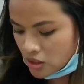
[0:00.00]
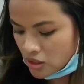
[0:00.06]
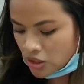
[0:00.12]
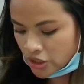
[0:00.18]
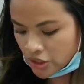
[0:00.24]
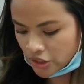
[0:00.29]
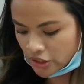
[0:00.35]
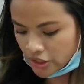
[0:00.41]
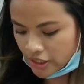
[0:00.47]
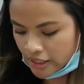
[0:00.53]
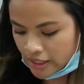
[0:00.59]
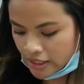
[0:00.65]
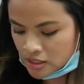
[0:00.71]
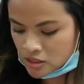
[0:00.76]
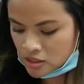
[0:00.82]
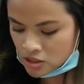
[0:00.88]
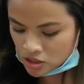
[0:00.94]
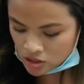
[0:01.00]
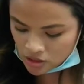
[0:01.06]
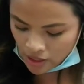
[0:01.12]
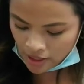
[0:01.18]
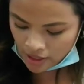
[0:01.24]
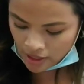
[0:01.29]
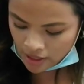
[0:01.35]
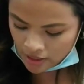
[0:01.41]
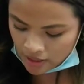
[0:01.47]
Good.
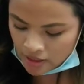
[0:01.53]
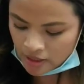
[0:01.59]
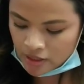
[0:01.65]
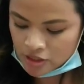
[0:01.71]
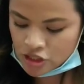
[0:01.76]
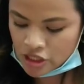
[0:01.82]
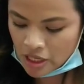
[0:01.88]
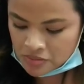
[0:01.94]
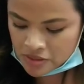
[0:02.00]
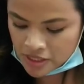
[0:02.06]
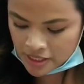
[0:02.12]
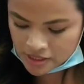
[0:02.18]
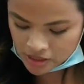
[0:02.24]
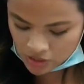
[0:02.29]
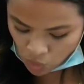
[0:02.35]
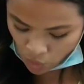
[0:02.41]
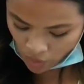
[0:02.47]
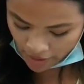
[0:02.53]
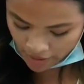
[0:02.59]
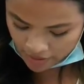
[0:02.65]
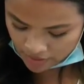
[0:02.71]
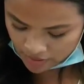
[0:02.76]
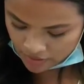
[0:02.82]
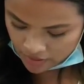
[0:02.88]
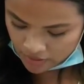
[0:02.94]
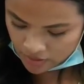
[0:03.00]
Jam tasted what?
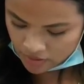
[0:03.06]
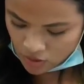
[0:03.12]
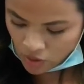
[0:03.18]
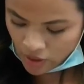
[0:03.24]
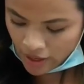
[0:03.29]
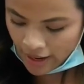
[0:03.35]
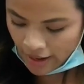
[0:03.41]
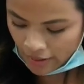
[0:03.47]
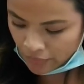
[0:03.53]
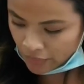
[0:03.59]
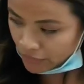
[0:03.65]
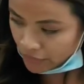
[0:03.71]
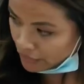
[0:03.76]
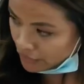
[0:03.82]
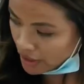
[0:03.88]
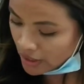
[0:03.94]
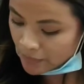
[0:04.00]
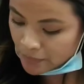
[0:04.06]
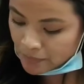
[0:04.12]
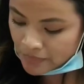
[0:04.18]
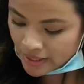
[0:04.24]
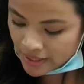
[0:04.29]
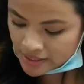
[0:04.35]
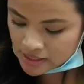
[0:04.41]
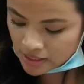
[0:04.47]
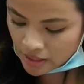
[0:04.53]
Or how?
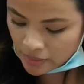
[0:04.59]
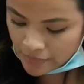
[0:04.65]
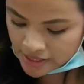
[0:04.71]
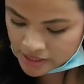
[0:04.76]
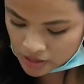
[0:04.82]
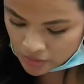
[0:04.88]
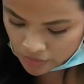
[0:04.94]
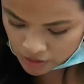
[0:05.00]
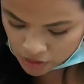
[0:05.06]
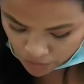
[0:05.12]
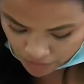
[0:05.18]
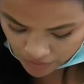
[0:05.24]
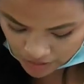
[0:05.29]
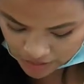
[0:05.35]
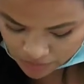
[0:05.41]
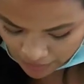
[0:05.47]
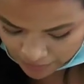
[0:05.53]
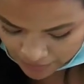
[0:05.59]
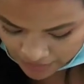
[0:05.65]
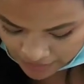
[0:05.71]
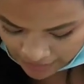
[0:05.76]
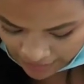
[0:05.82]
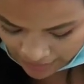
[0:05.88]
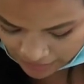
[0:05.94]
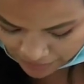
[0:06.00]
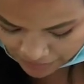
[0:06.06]
Amazing. Amazing is my
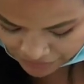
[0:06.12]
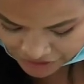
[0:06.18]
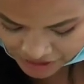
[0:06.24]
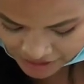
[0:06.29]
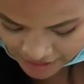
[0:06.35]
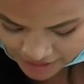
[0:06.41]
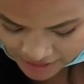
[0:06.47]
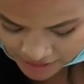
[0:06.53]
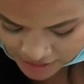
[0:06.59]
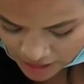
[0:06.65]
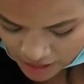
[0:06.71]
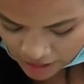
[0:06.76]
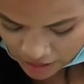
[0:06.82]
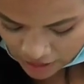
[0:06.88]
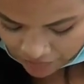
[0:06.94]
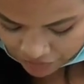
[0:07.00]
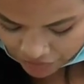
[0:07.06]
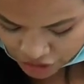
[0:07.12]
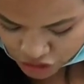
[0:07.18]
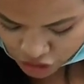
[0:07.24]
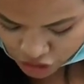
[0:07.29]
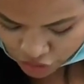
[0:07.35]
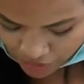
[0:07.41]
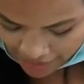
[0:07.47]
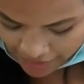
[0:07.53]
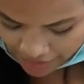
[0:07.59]
PA. Number 6, the
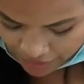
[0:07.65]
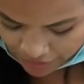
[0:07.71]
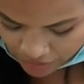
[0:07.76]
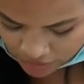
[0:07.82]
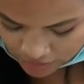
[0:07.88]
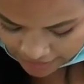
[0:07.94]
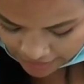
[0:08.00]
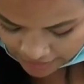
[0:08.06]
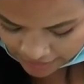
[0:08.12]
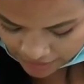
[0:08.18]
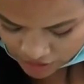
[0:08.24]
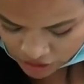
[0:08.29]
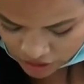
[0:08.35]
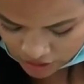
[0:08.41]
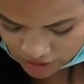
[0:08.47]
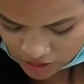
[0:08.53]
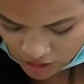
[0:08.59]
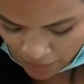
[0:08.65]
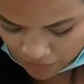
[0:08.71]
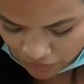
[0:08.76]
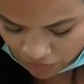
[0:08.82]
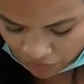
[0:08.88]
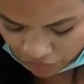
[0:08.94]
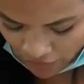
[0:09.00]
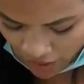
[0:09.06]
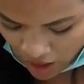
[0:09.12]
trail leading to the top of the
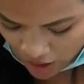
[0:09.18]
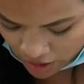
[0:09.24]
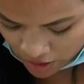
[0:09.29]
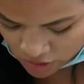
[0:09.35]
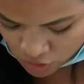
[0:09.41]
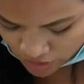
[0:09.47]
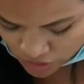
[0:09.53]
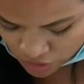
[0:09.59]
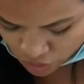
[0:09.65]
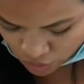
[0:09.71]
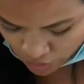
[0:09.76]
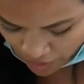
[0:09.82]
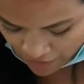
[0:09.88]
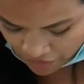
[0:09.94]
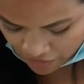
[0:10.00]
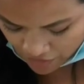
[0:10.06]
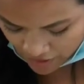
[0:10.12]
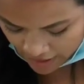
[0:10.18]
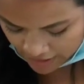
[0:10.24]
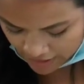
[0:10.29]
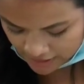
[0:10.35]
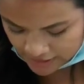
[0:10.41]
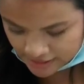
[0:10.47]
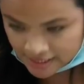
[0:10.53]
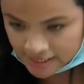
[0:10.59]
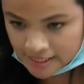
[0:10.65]
falls was rough and
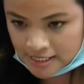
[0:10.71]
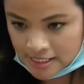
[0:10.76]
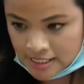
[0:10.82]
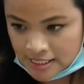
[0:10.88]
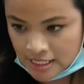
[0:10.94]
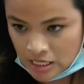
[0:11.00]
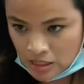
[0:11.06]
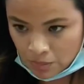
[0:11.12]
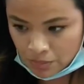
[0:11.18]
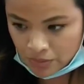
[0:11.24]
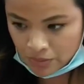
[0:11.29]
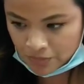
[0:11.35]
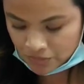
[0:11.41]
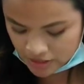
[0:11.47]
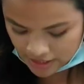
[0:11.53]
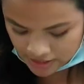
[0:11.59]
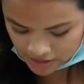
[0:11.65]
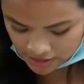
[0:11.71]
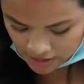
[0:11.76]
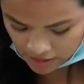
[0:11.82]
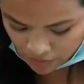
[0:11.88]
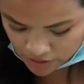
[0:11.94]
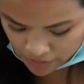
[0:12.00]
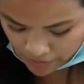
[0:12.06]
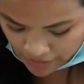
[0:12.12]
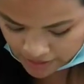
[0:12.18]
steep. Destiny,
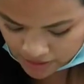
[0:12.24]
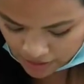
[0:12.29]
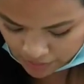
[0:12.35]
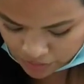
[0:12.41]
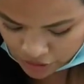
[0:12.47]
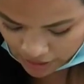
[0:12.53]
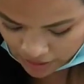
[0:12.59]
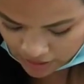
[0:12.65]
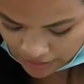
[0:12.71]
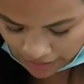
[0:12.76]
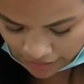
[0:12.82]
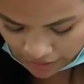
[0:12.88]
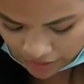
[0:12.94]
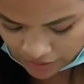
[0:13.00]
what's my subject there?